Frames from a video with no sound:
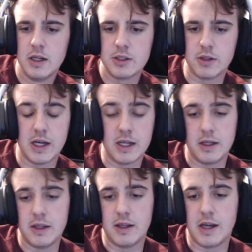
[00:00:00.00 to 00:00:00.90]
So I
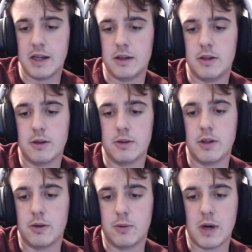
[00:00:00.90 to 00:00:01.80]
it, I don't
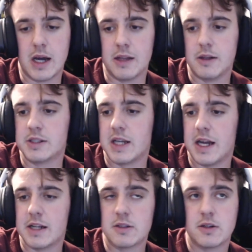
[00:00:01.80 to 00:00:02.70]
know why there's
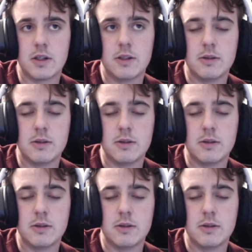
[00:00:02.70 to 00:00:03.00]
ads on it.